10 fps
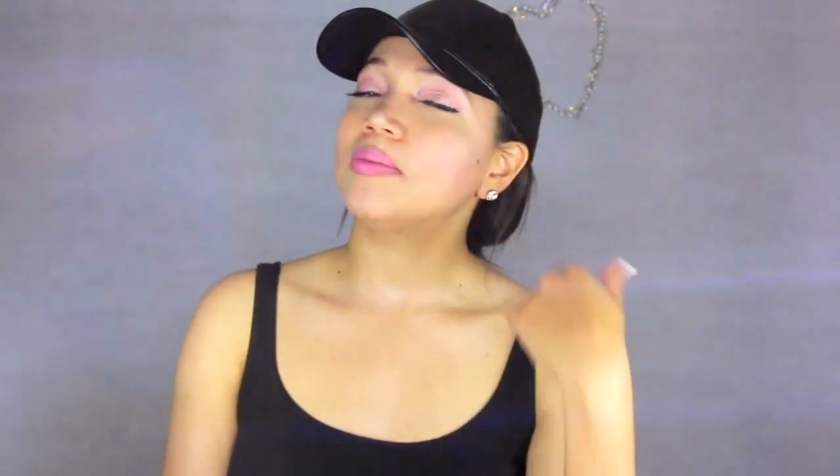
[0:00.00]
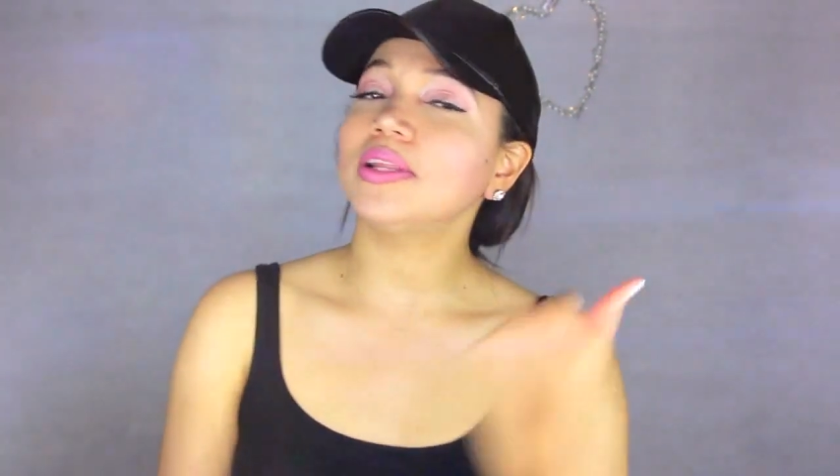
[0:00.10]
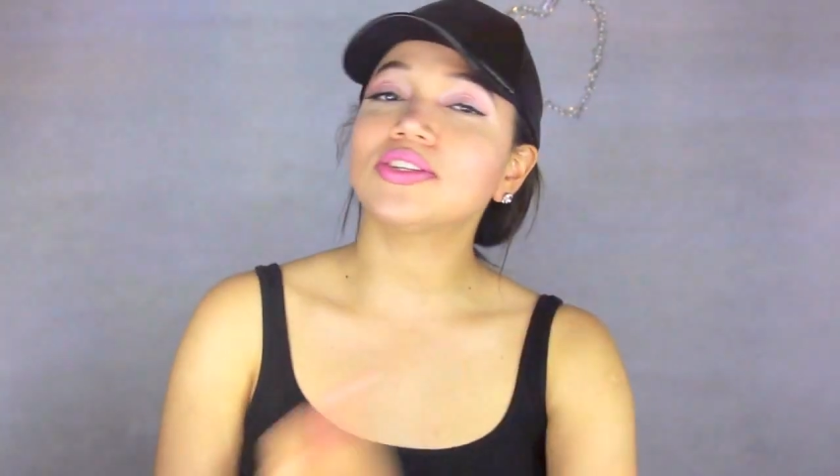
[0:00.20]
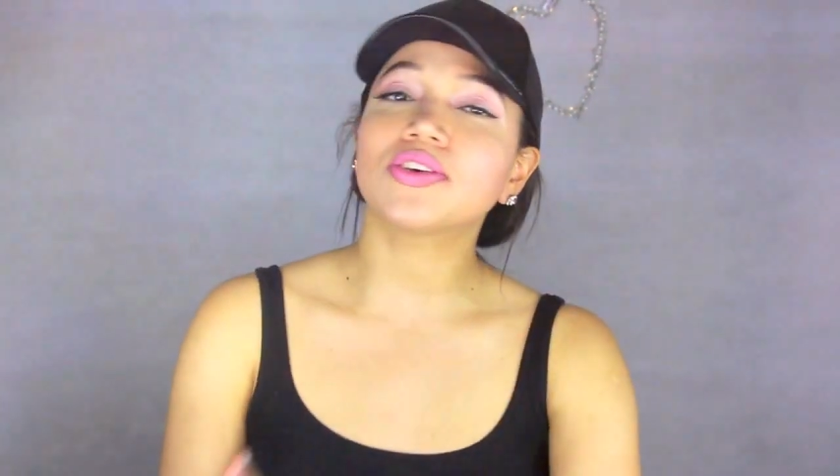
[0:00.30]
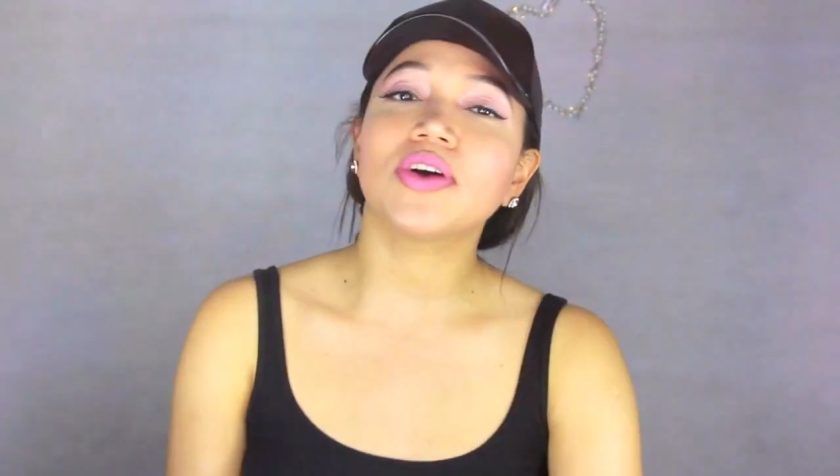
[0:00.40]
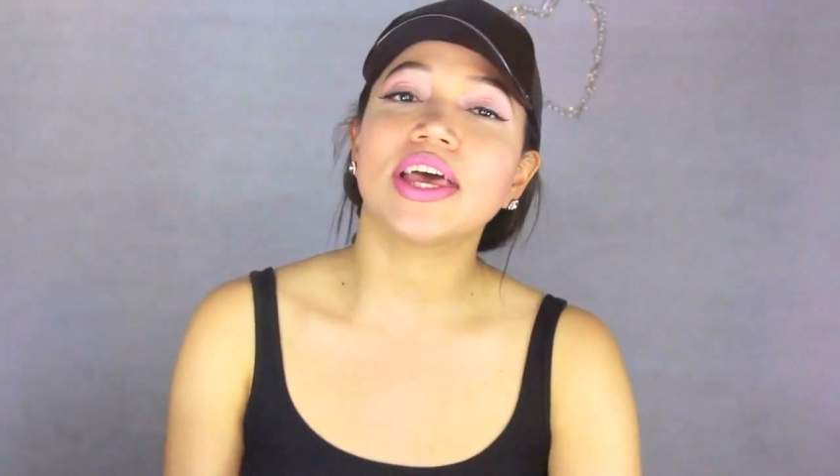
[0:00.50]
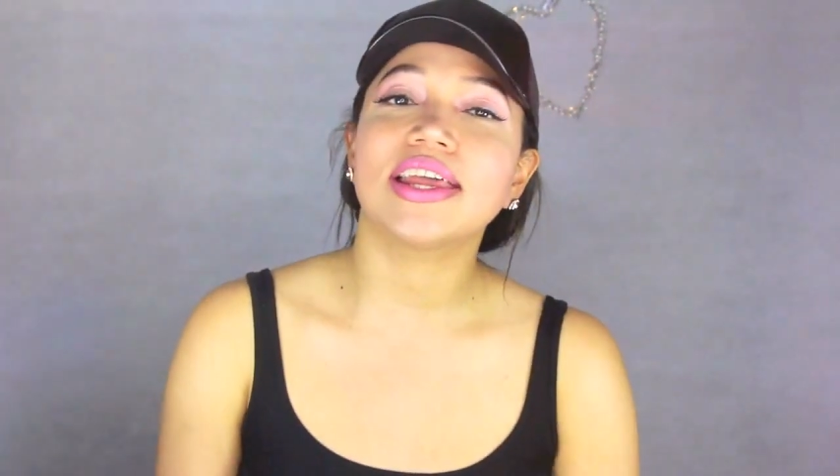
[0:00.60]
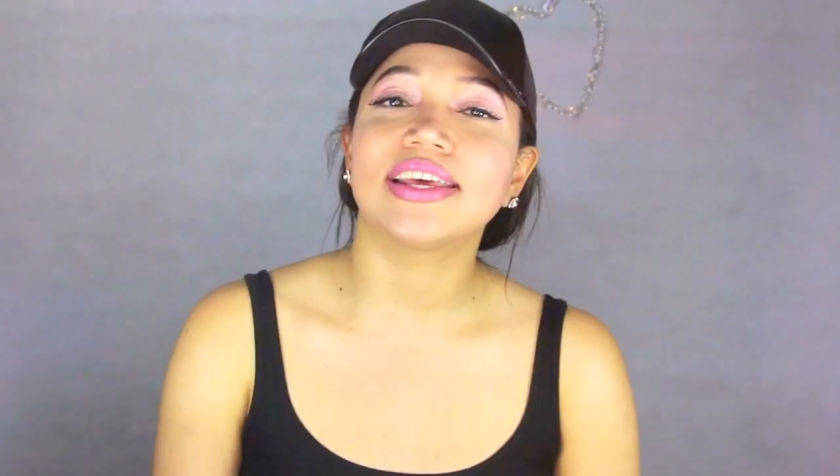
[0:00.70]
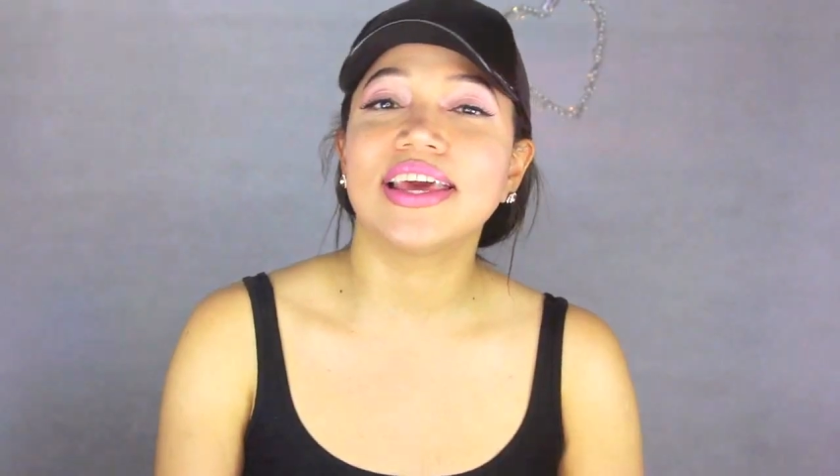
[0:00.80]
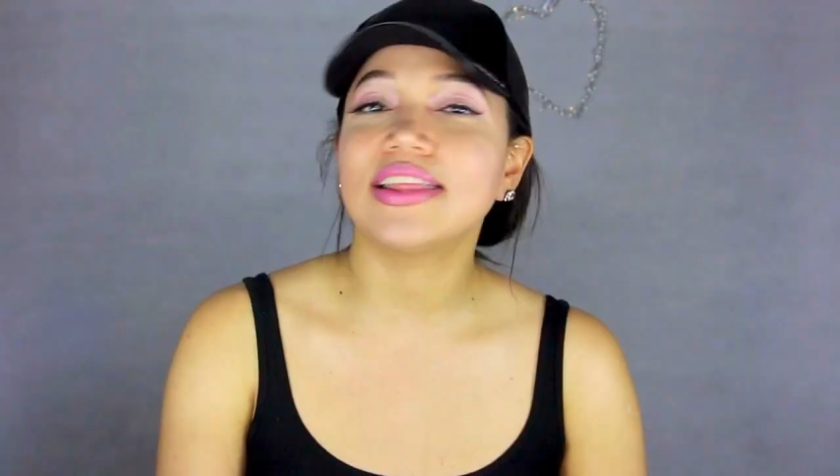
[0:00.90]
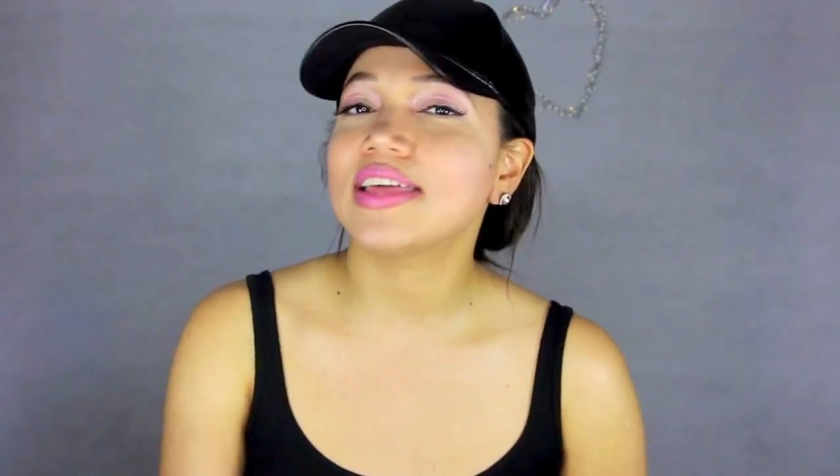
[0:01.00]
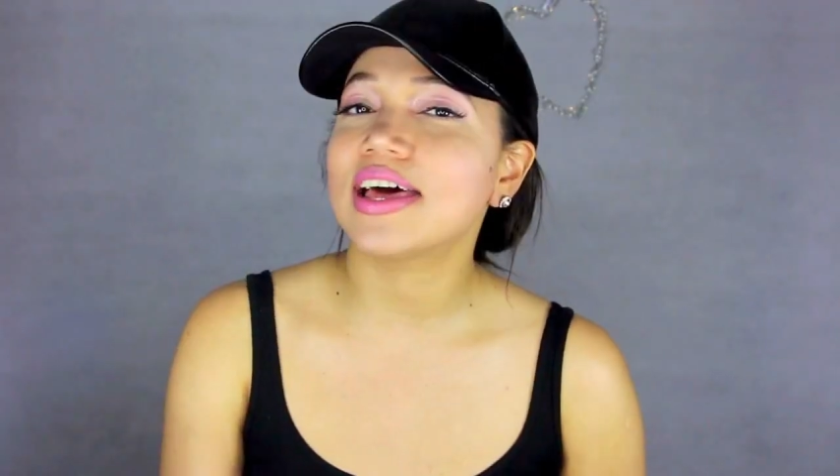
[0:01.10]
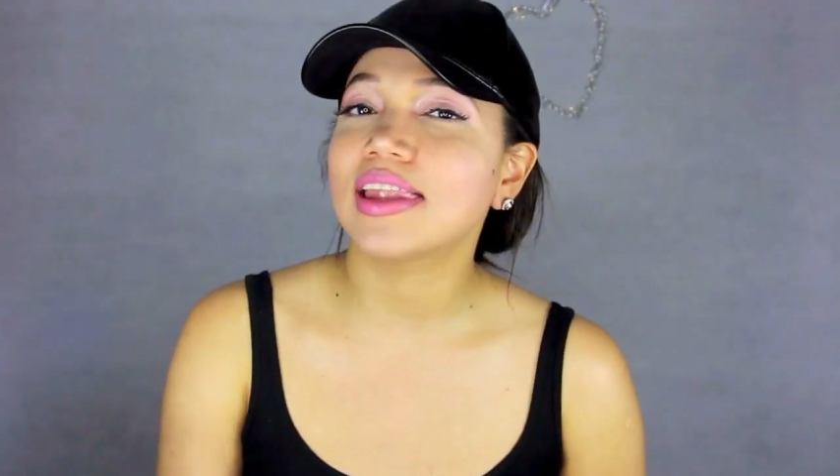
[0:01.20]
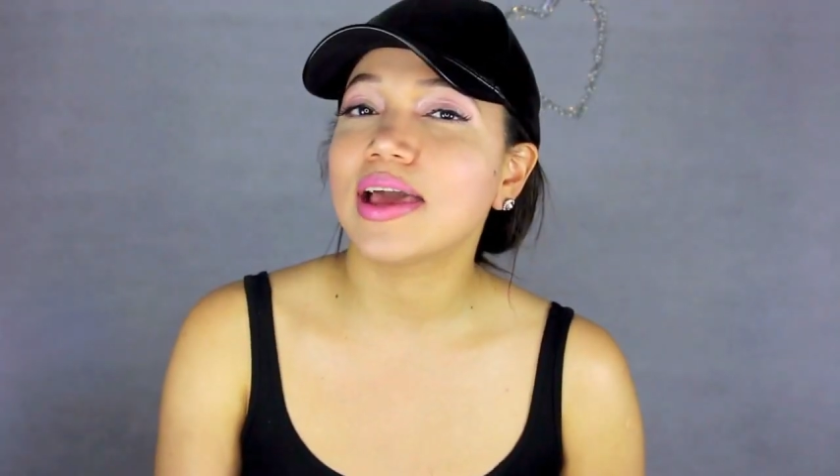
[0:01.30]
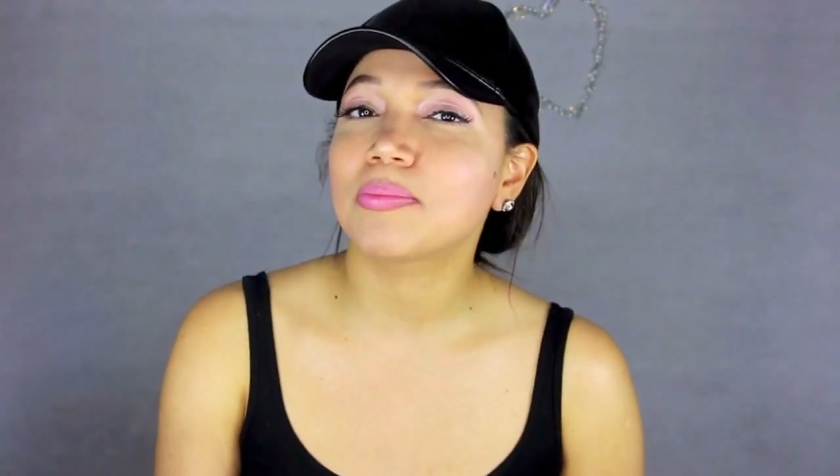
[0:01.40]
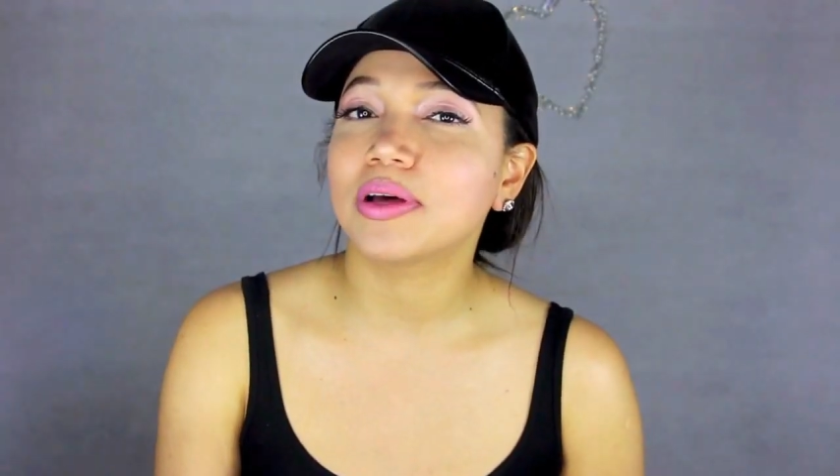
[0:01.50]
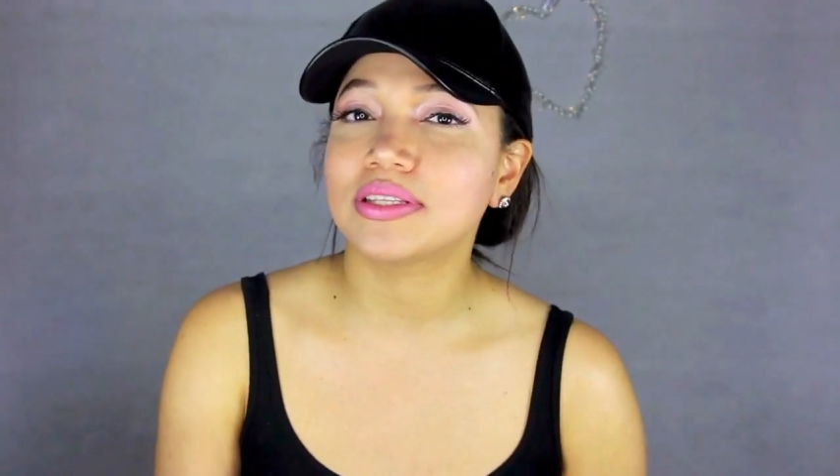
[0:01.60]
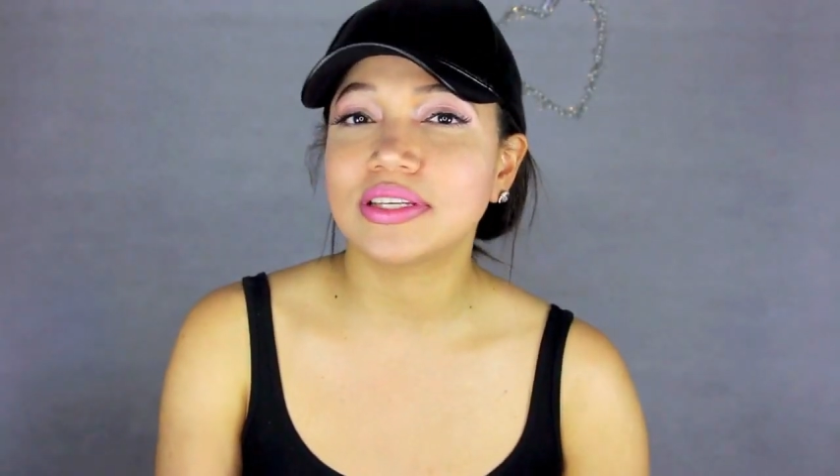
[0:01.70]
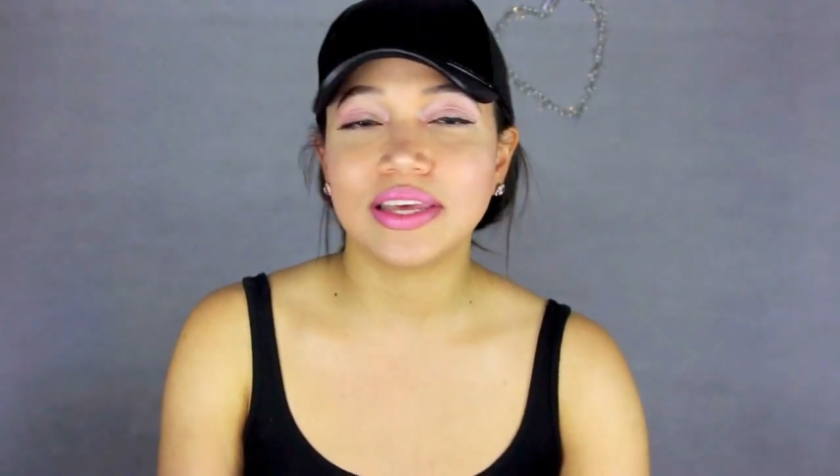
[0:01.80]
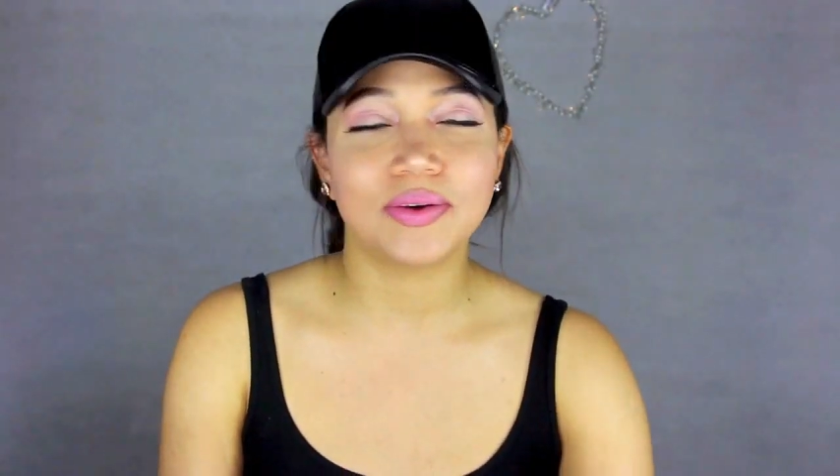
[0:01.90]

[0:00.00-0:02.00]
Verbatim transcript: please go ahead and hit that like button.